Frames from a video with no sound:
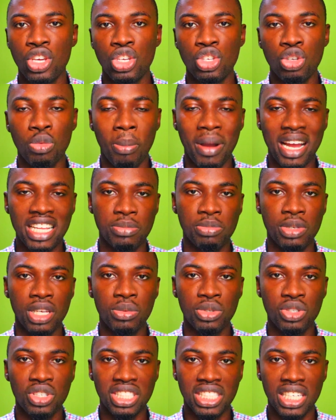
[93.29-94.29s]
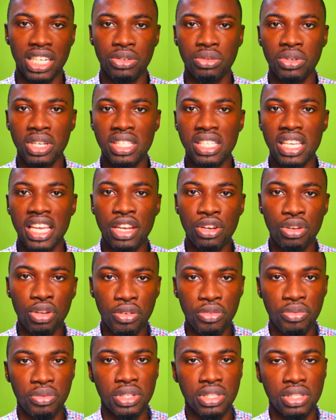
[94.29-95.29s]
you might be able to generate
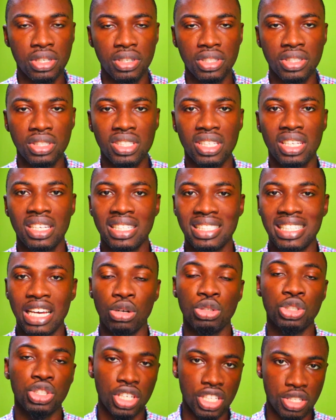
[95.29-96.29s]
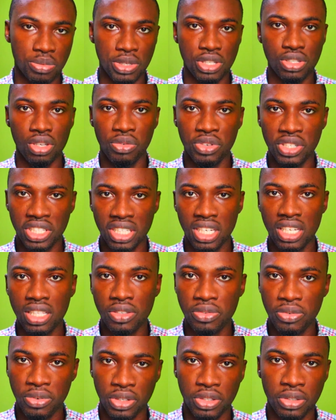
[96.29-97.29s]
enough returns that will just be
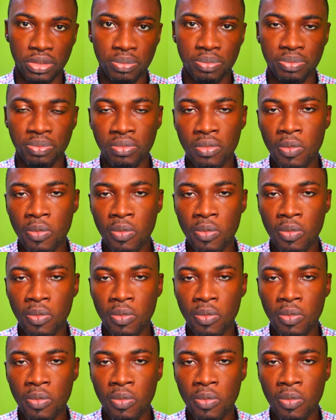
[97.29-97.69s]
sufficient for you.